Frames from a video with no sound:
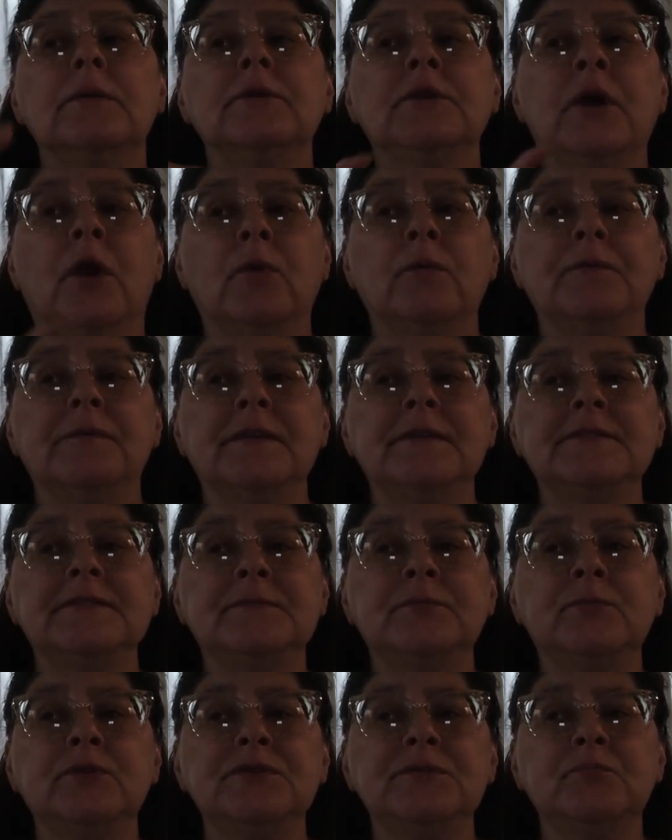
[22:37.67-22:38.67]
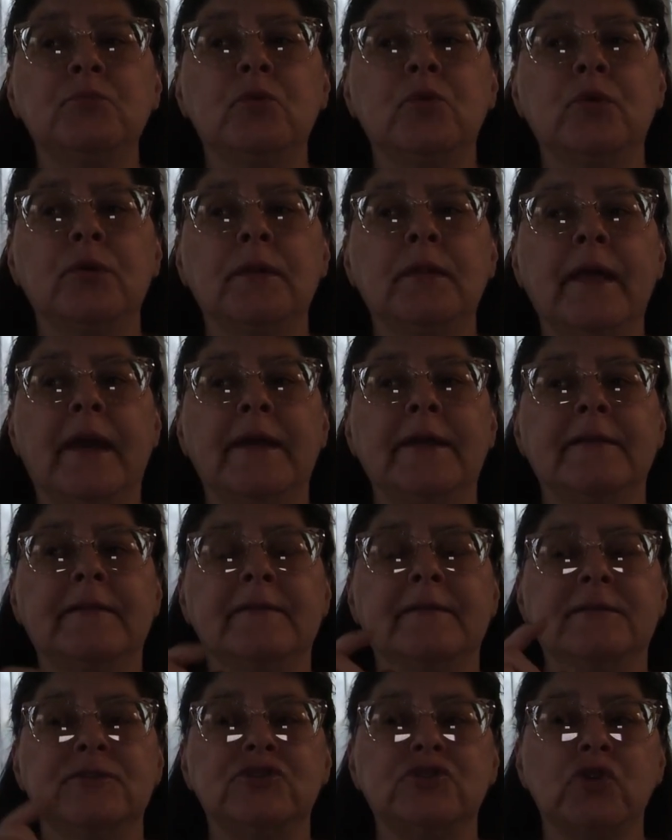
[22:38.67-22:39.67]
No, this was more
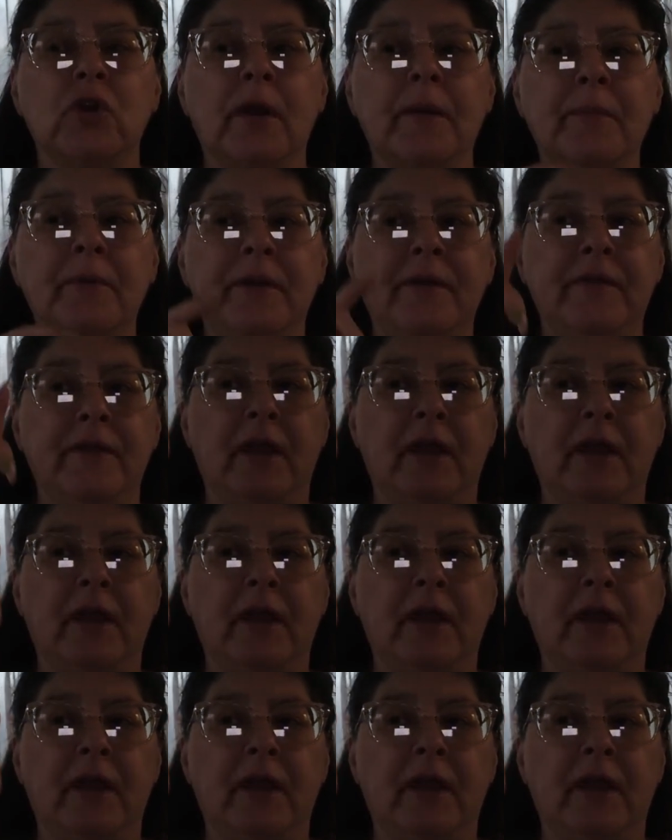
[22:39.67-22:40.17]
like the strawberry